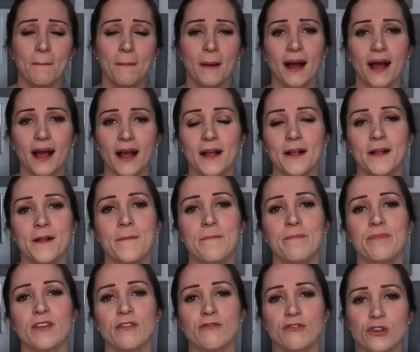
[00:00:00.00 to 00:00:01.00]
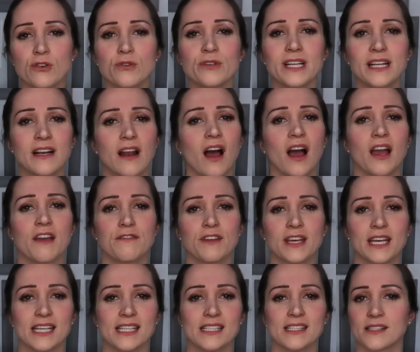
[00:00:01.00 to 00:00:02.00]
but recording live
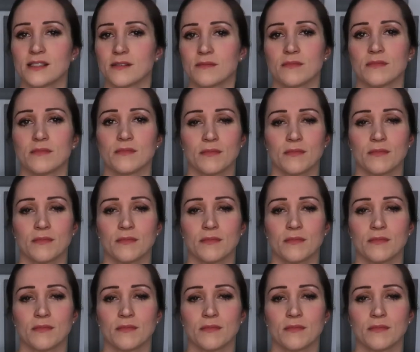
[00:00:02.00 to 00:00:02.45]
is,